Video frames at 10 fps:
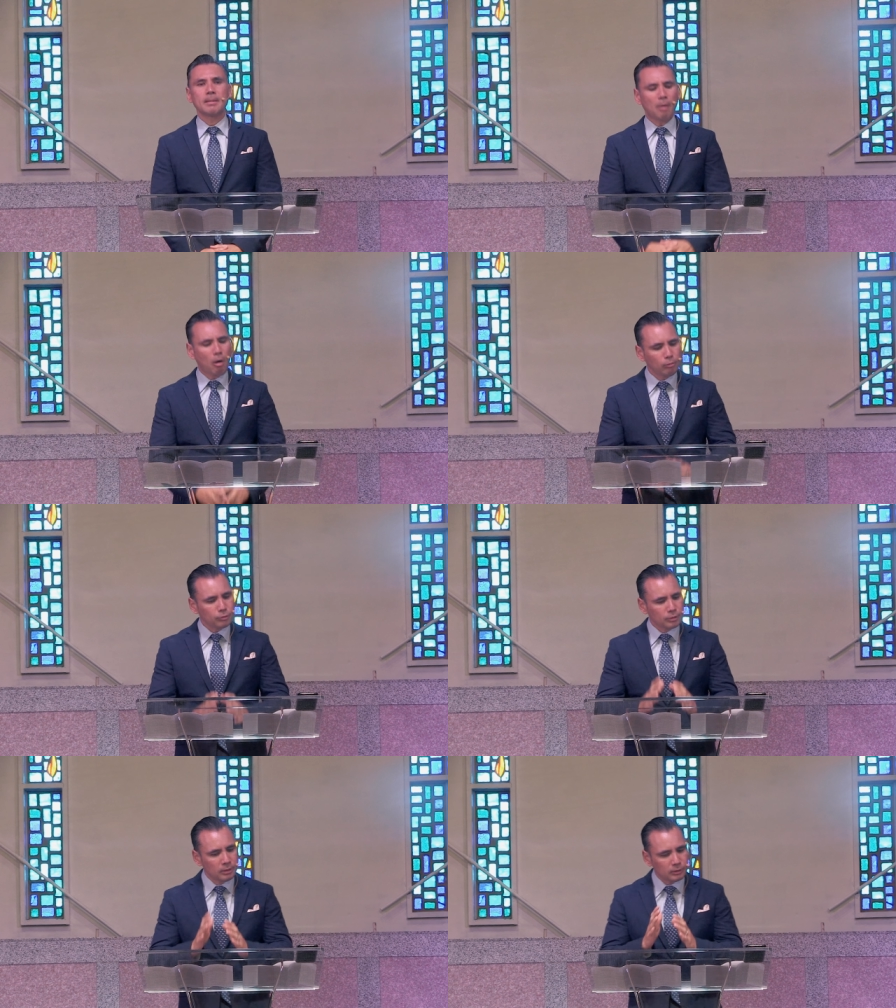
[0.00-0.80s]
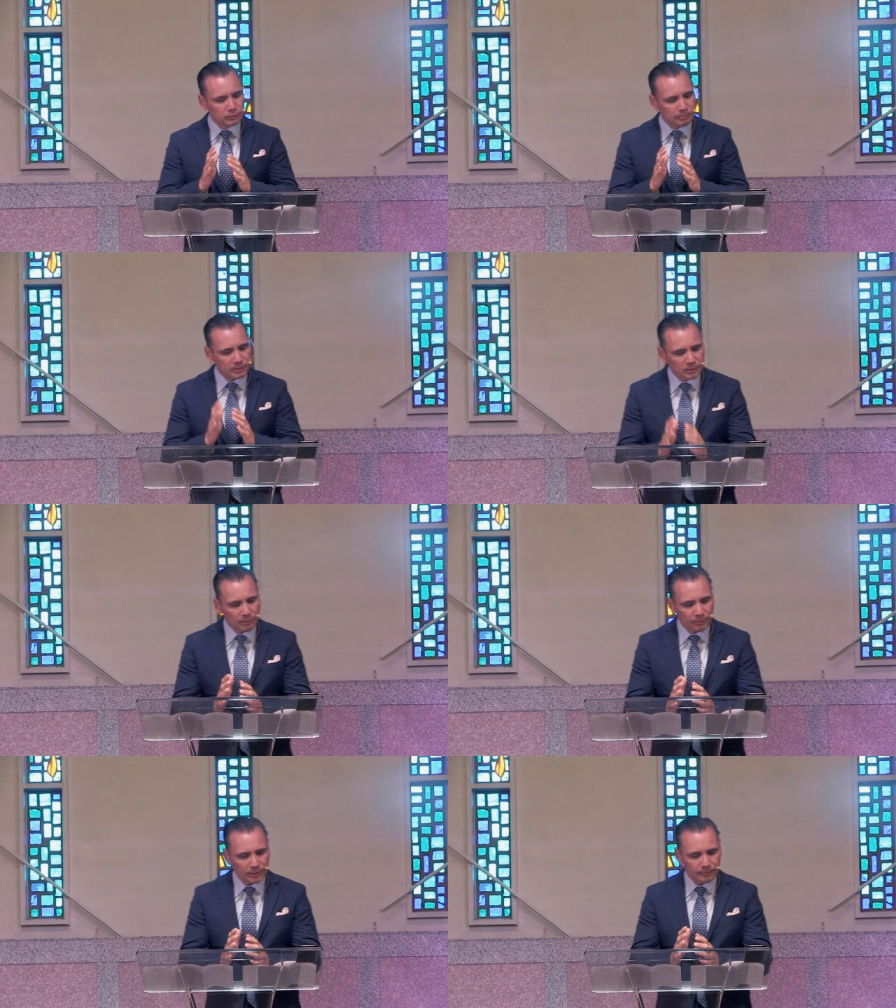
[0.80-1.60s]
Paul's
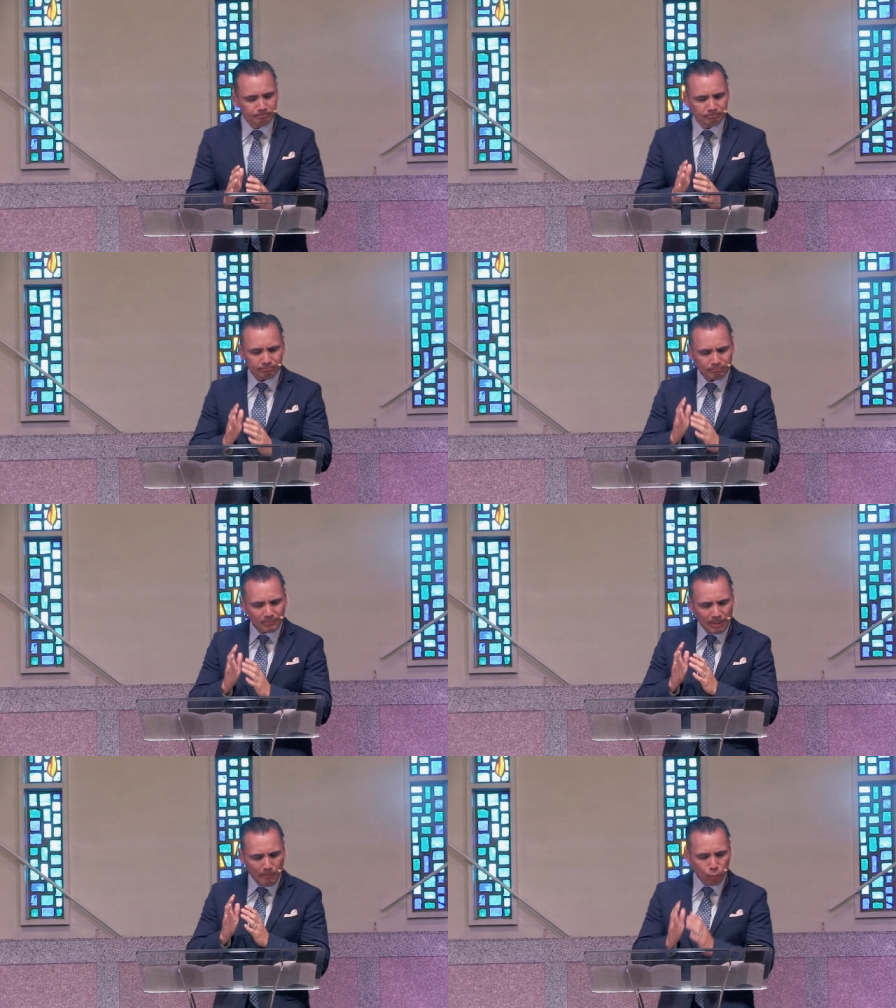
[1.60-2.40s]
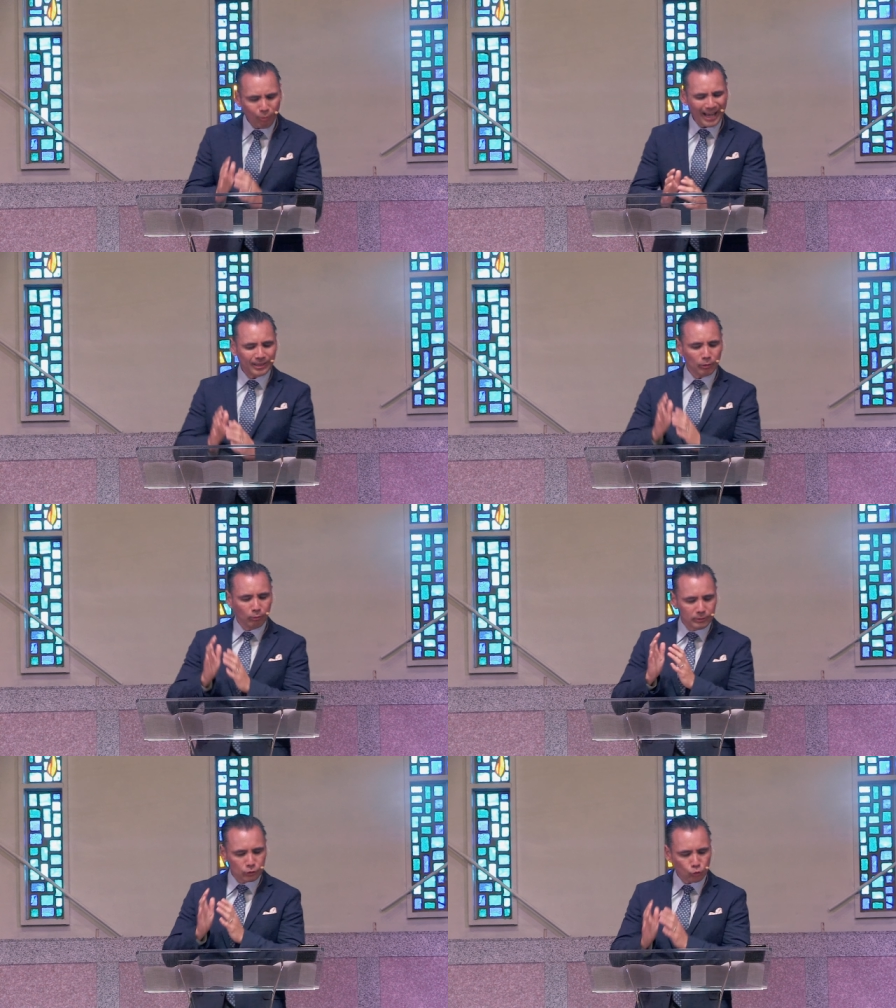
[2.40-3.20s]
specific
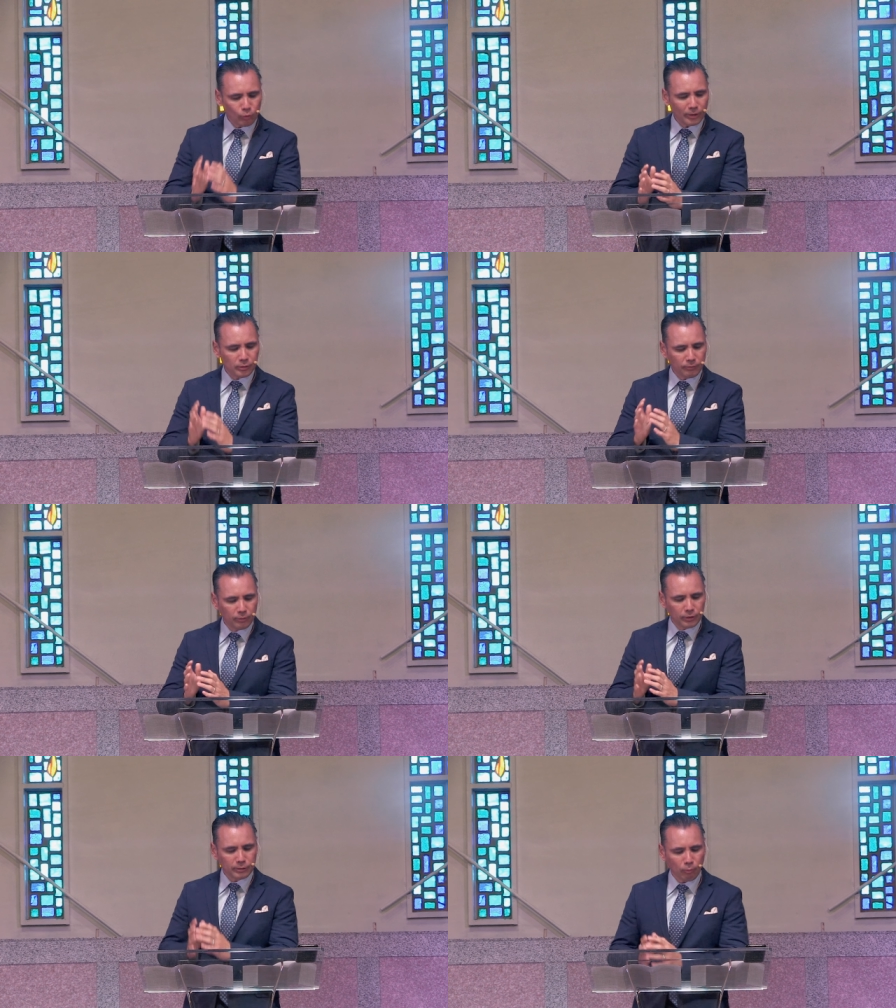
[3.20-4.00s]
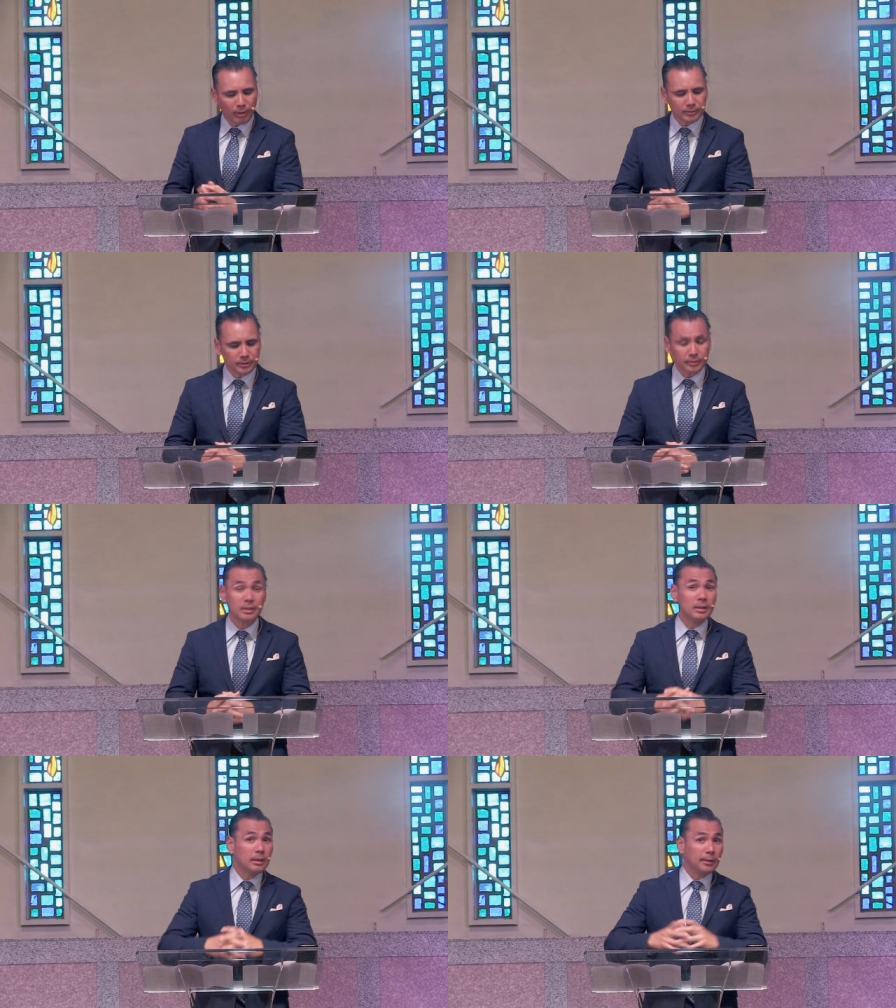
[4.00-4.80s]
practical instruction for this process
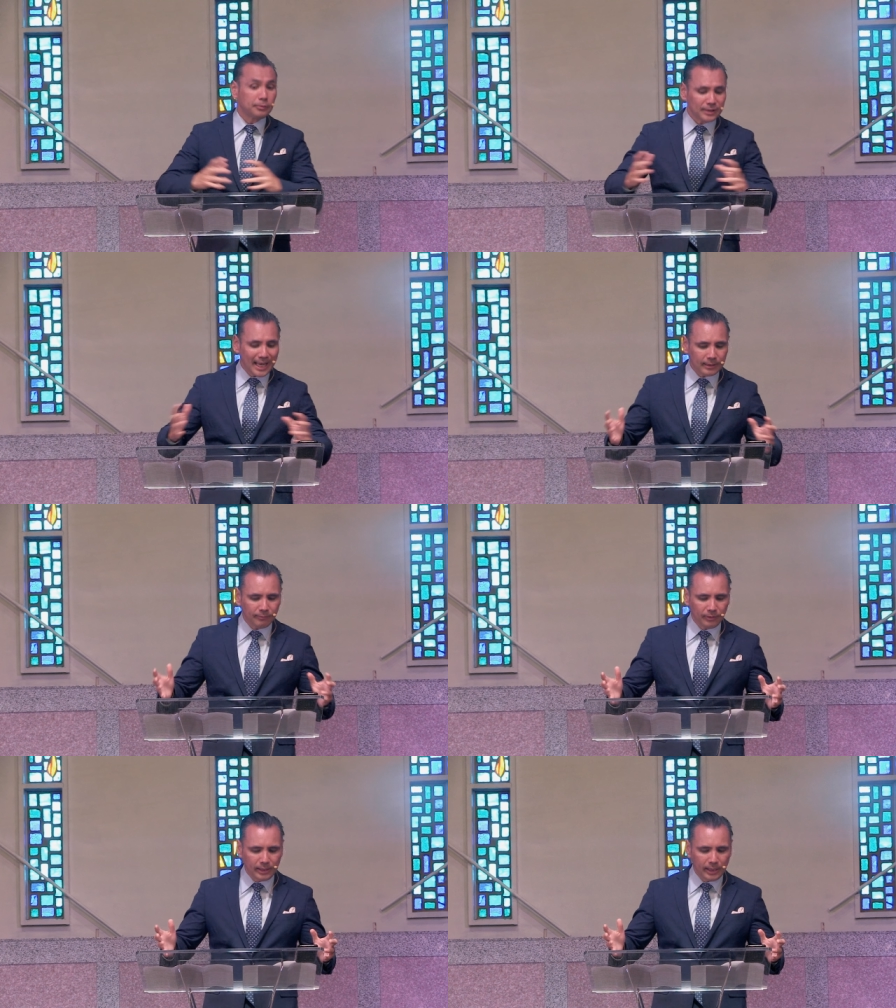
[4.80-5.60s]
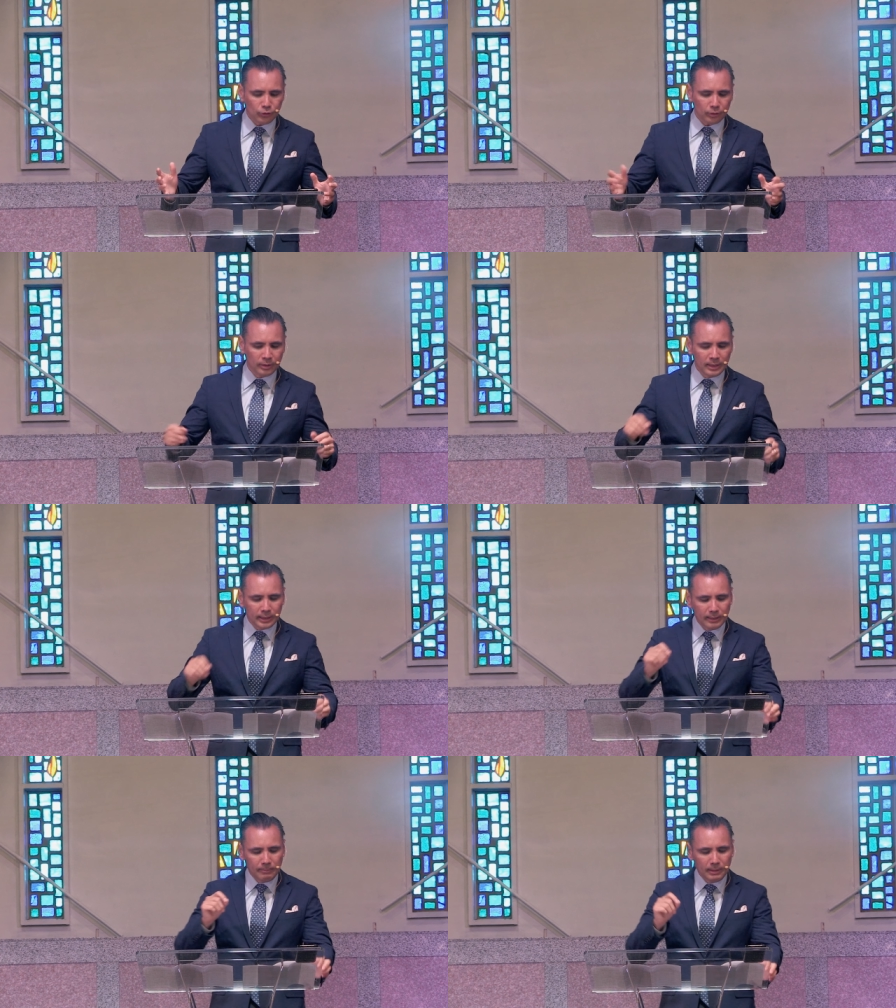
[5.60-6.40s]
of sanctification
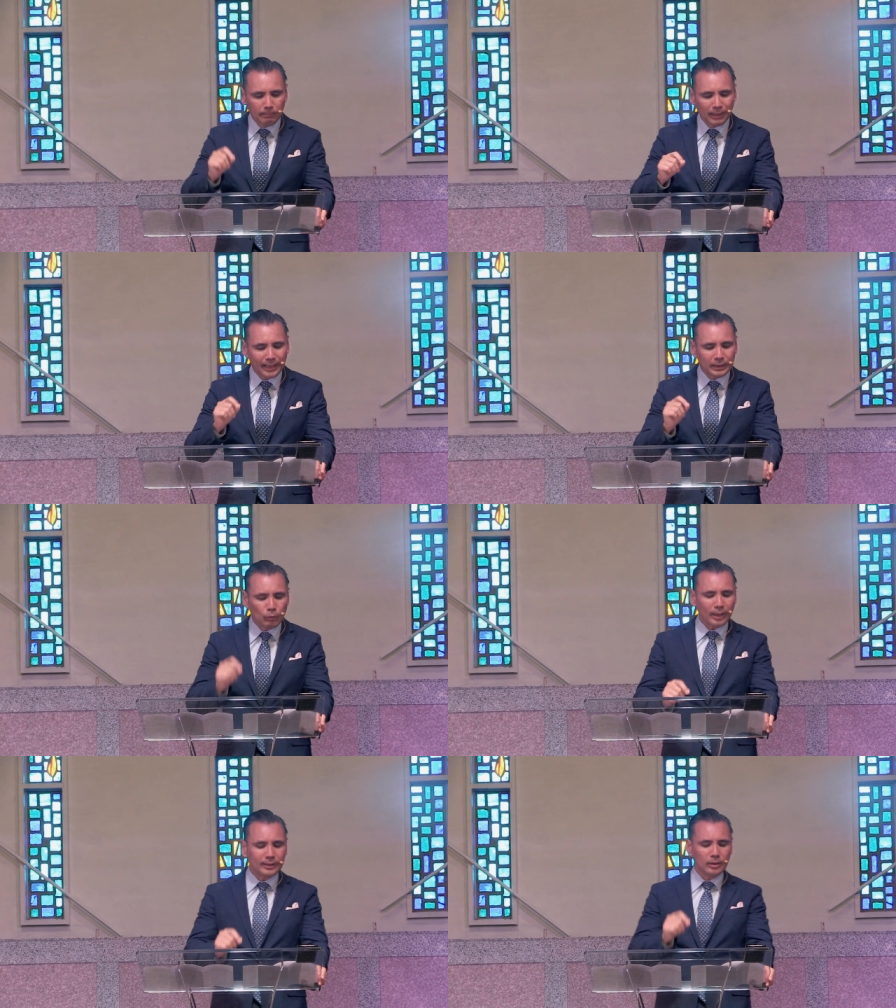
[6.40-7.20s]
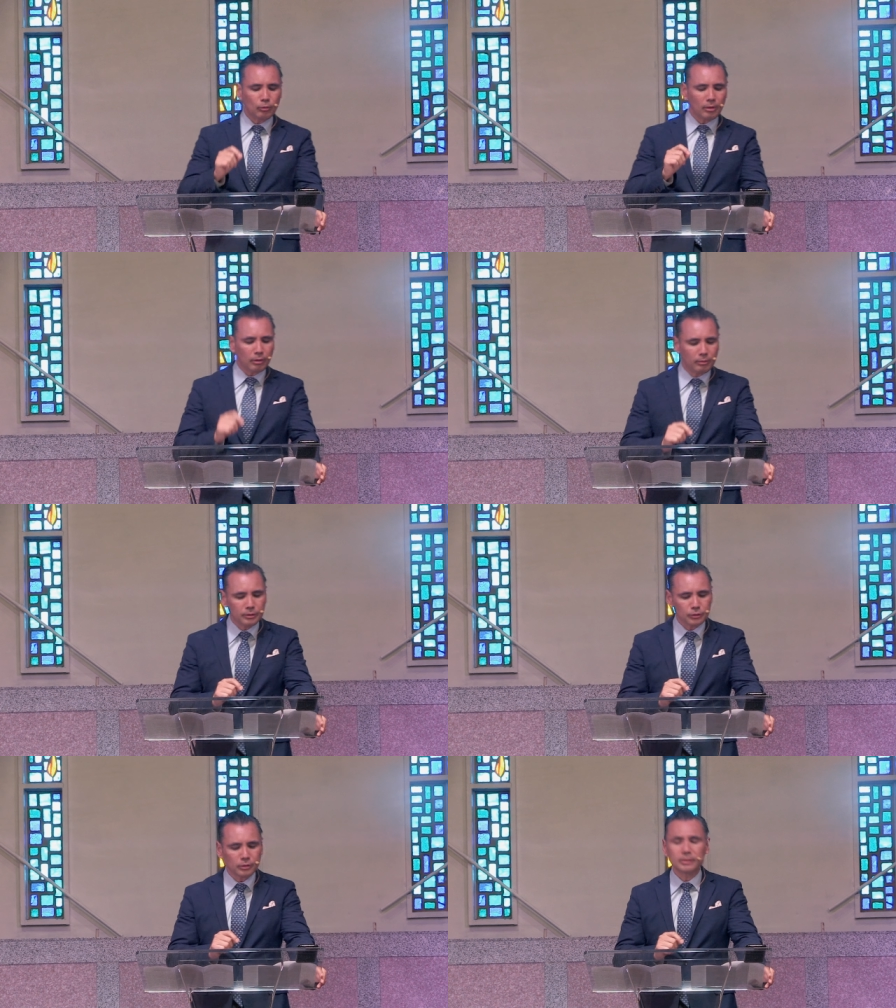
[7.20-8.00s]
can be applied directly to our
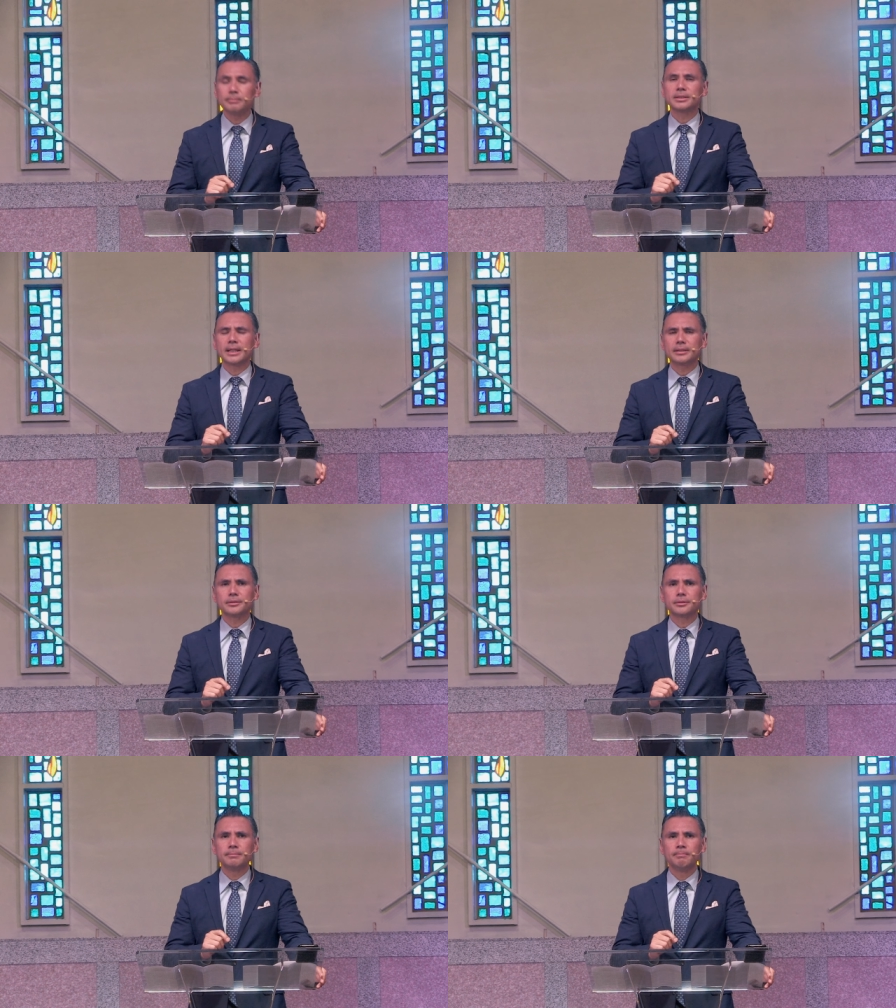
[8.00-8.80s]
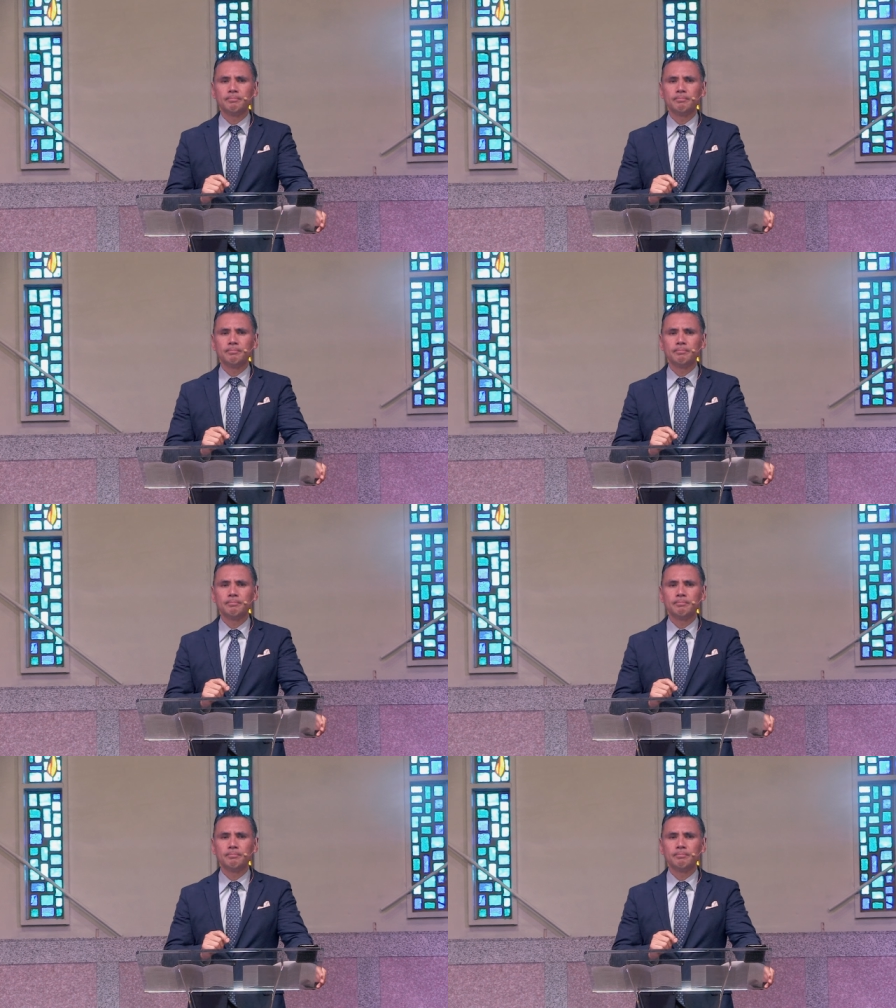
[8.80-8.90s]
current circumstances